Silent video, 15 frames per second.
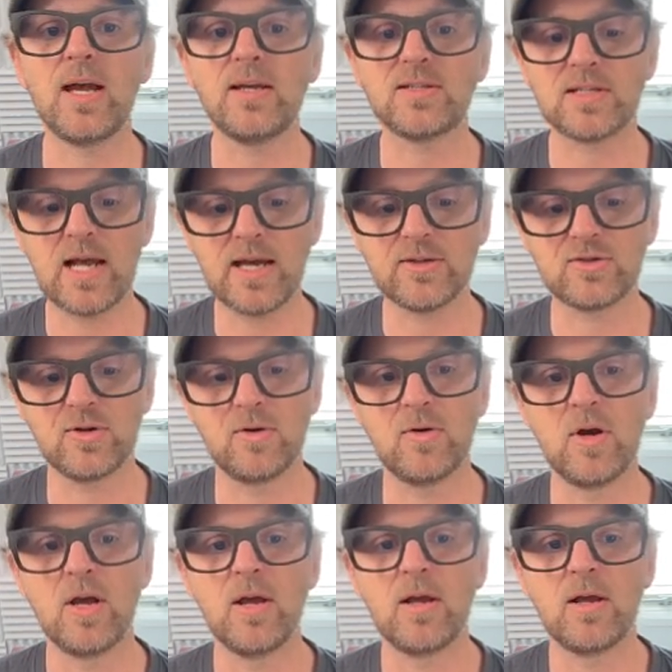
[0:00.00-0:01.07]
a slideshow
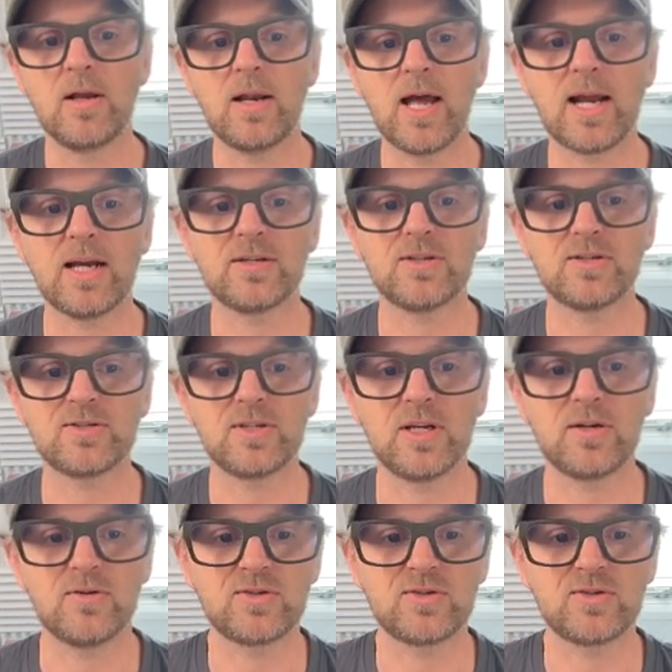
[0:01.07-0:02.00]
like I just did.